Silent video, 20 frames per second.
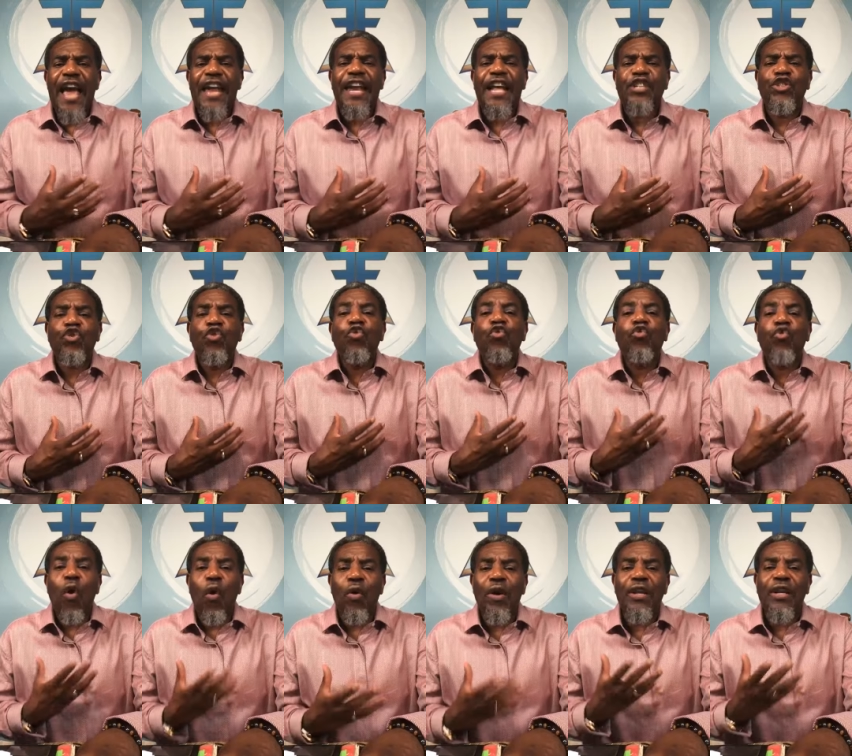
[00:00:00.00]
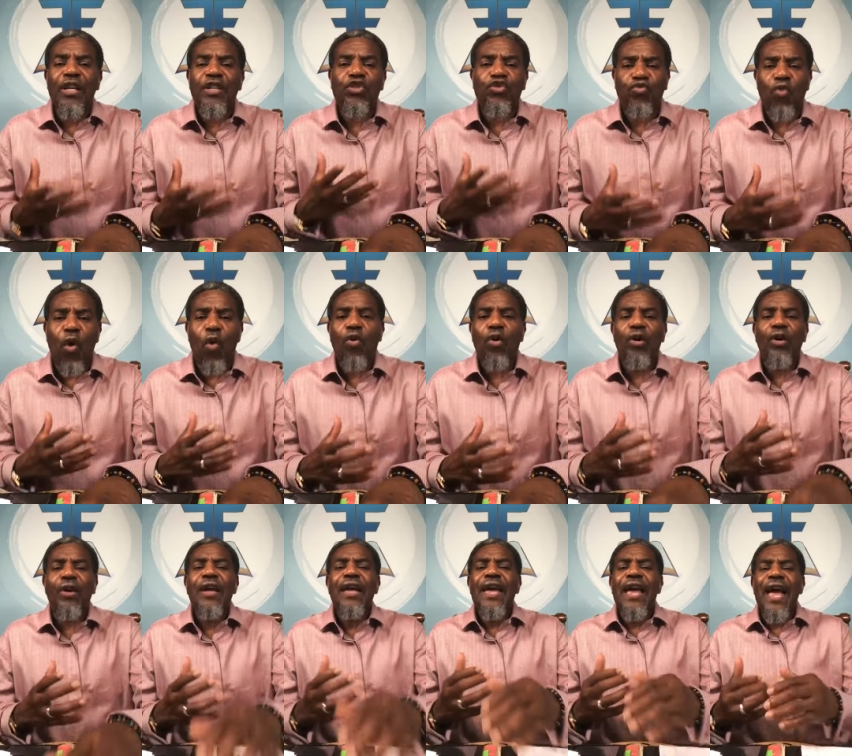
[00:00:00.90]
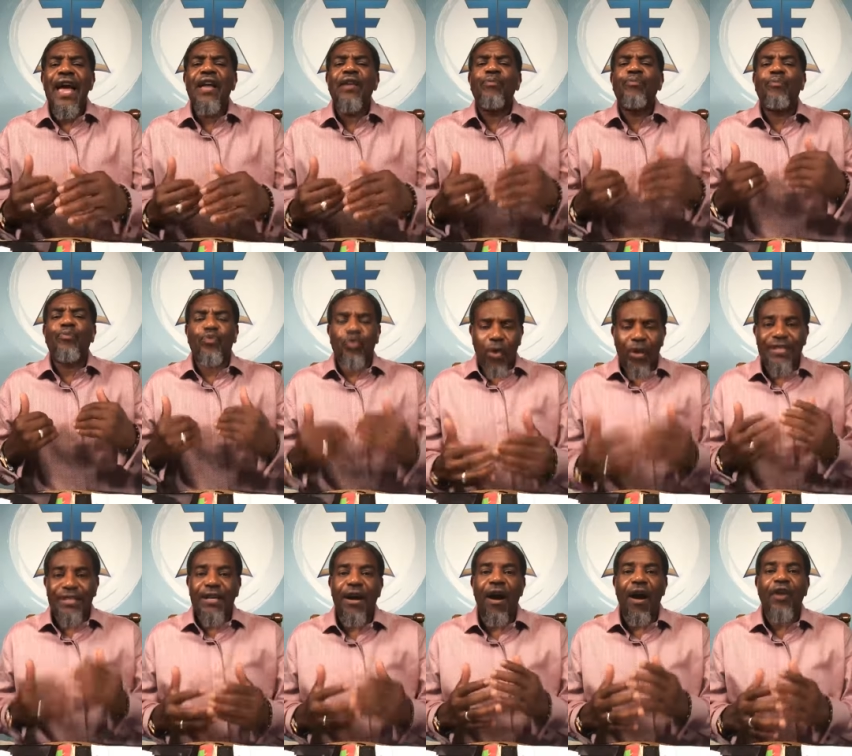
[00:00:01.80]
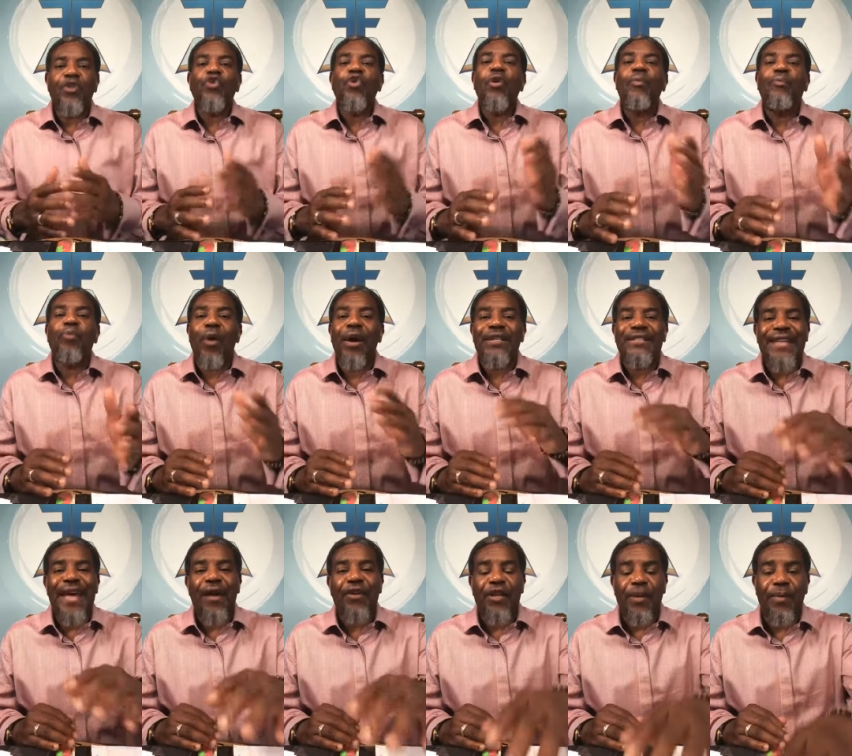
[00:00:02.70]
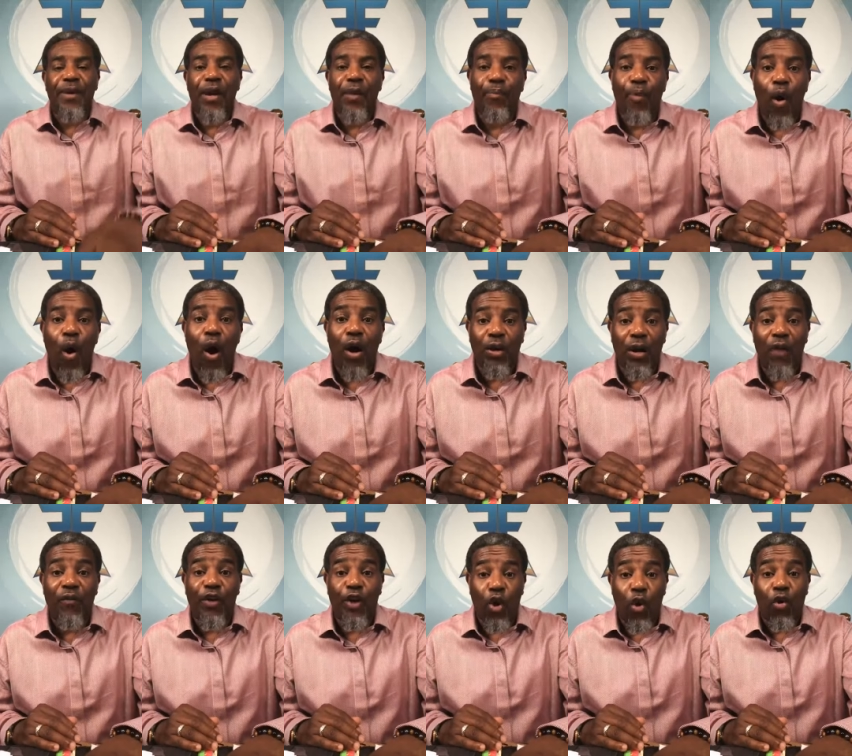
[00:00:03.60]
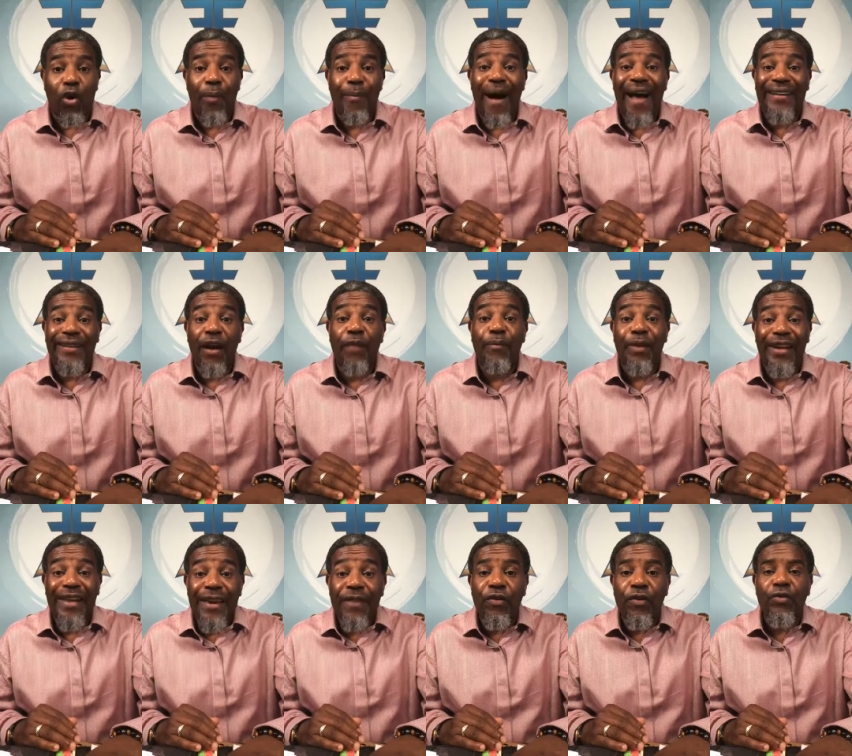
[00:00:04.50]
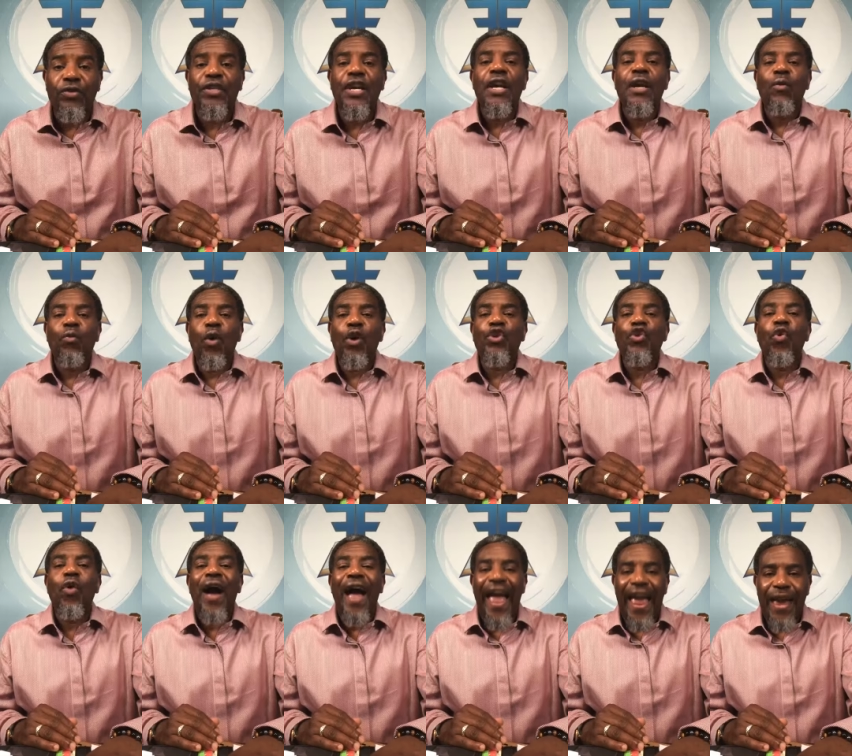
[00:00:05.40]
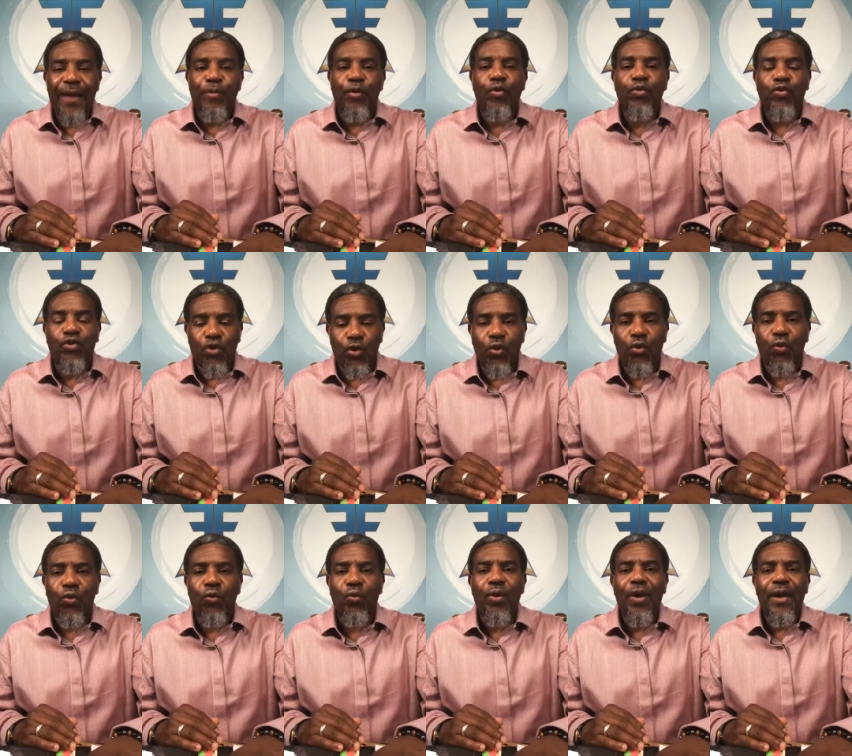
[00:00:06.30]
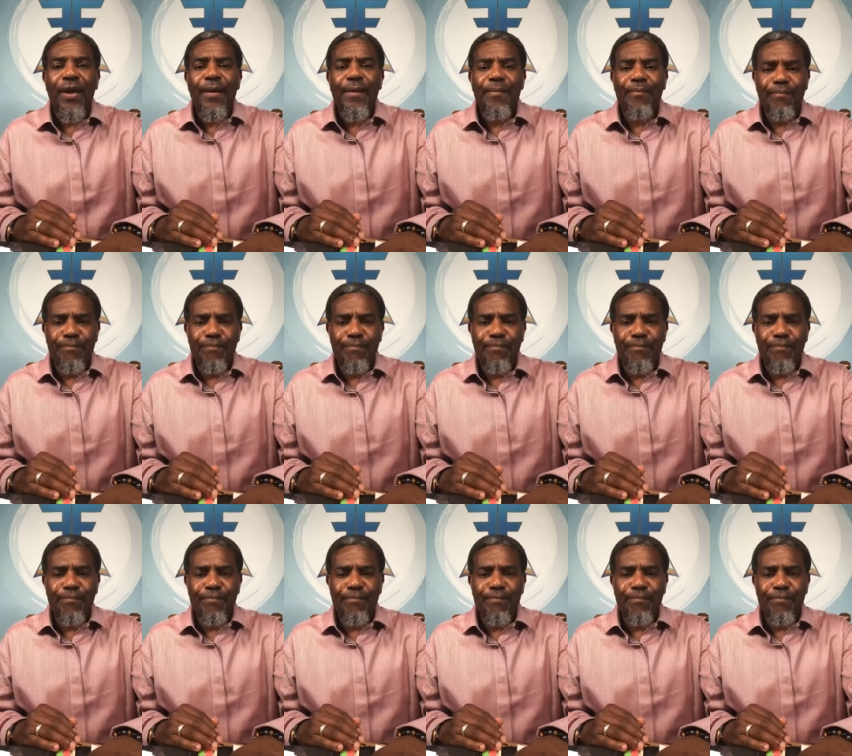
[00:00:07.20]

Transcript: And as you grow and get stronger, and trust God, you will branch out to be a part of a local body of believers where you are able to